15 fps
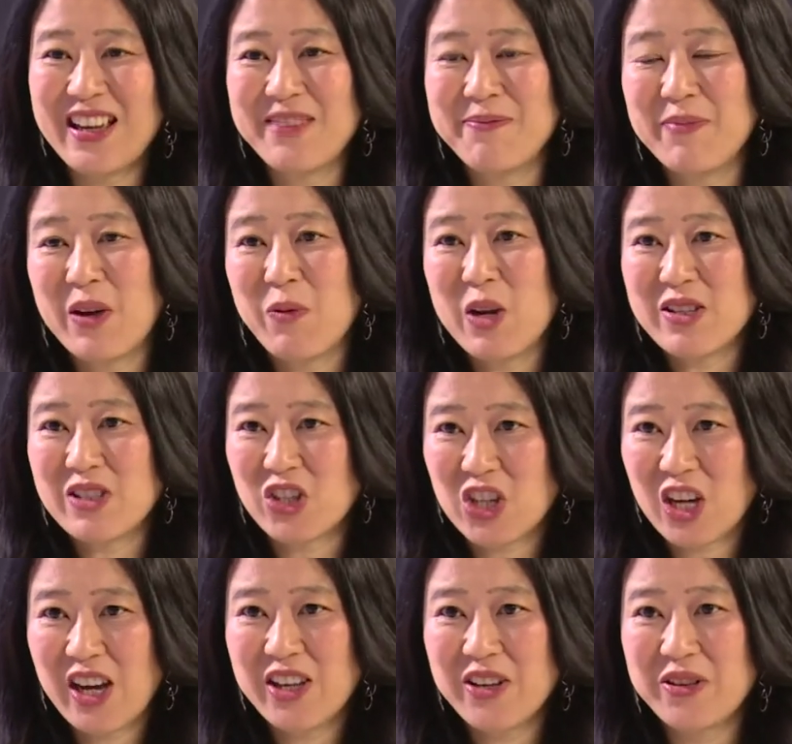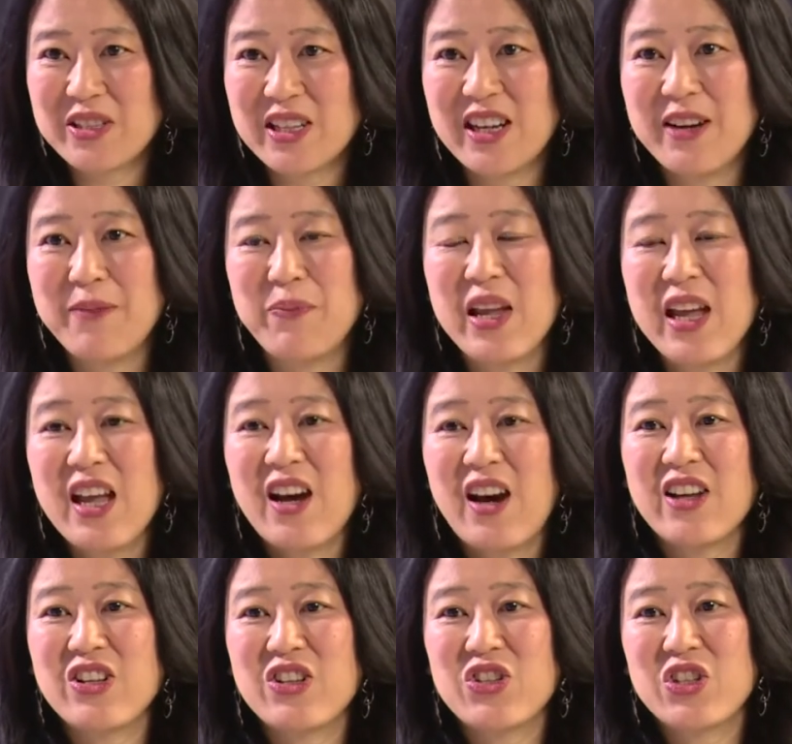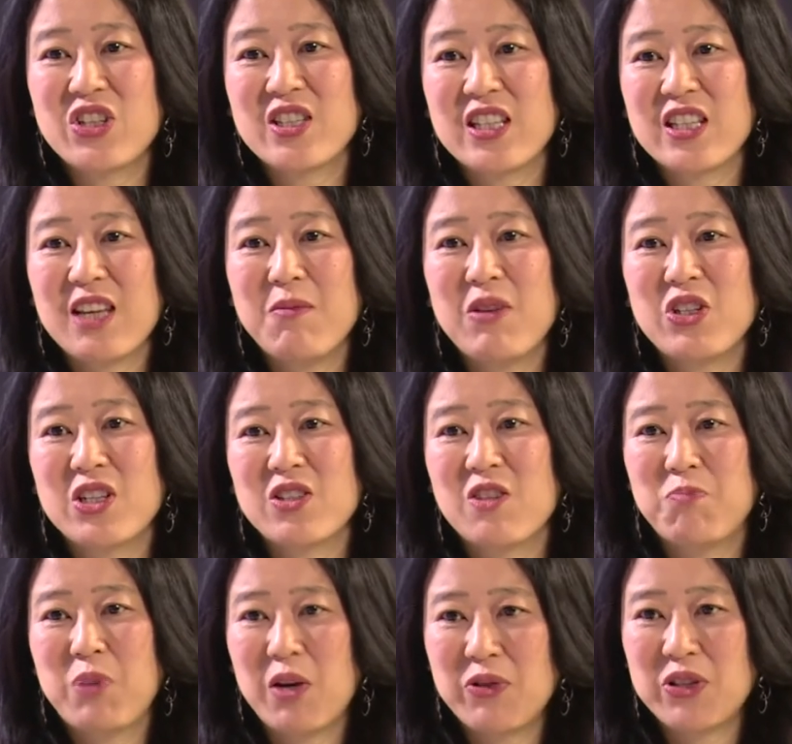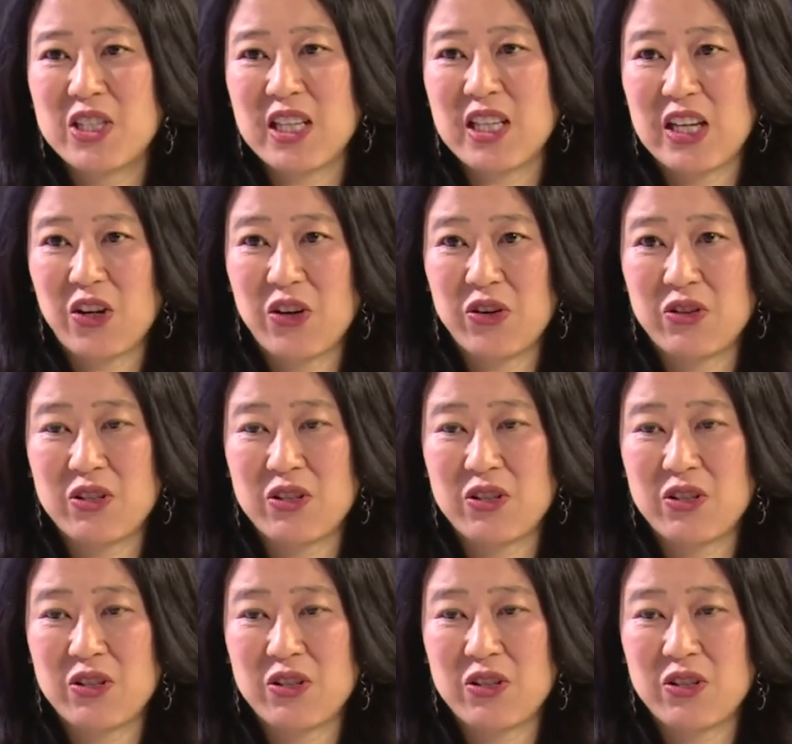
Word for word: And, when I was a child, um, I used to see images of poverty on